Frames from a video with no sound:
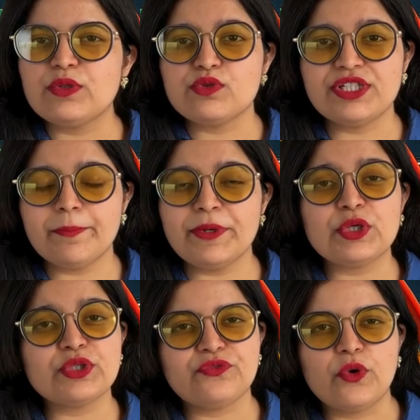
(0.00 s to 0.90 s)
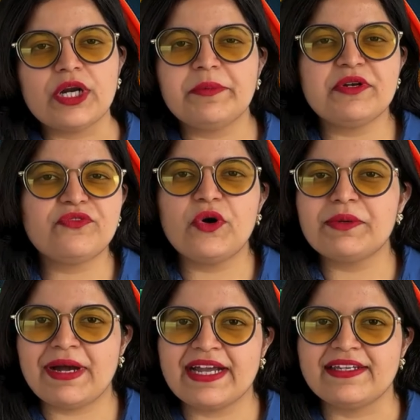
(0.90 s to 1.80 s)
to jump into the foldable phone
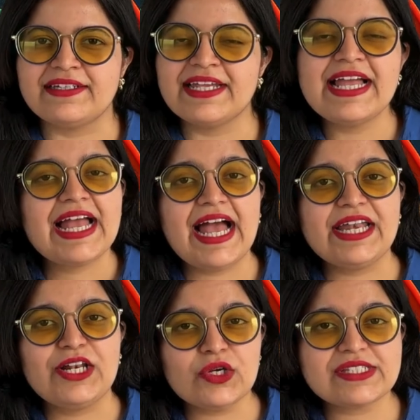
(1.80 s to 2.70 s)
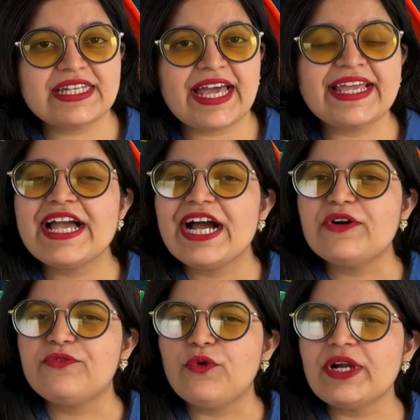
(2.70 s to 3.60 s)
market and looks like a
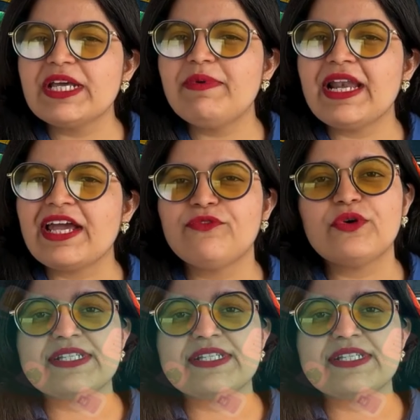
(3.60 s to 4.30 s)
foldable iPhone